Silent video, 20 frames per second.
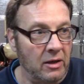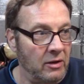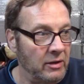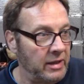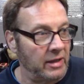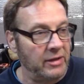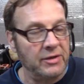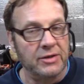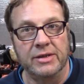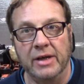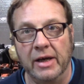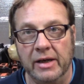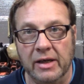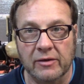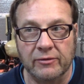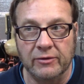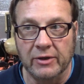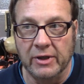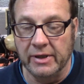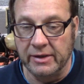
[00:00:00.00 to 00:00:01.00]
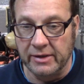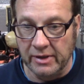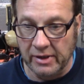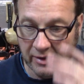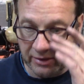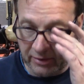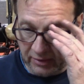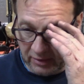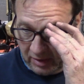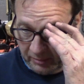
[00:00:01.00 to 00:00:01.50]
okay, there's not enough light
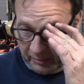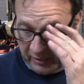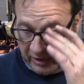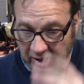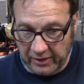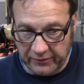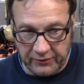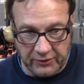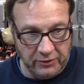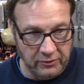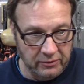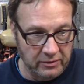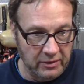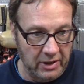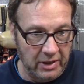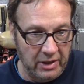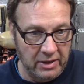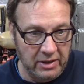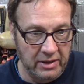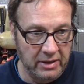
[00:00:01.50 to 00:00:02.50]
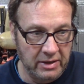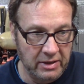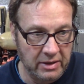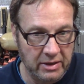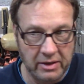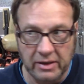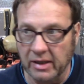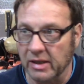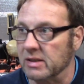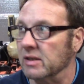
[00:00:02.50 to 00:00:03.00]
there, so I'm going to have to uh,
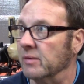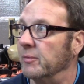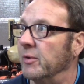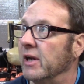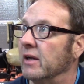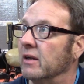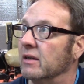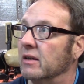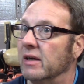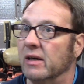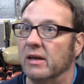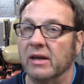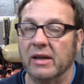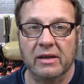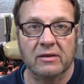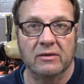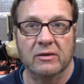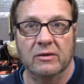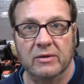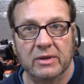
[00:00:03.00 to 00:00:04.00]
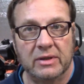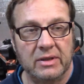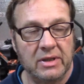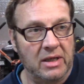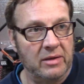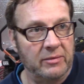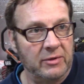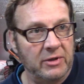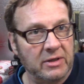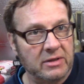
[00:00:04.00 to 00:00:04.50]
get some angle iron. I don't know what
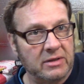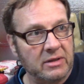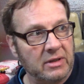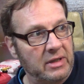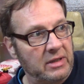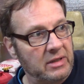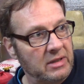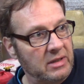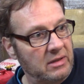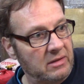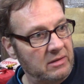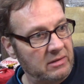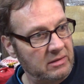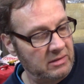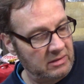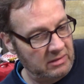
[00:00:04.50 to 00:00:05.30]
time it is right now.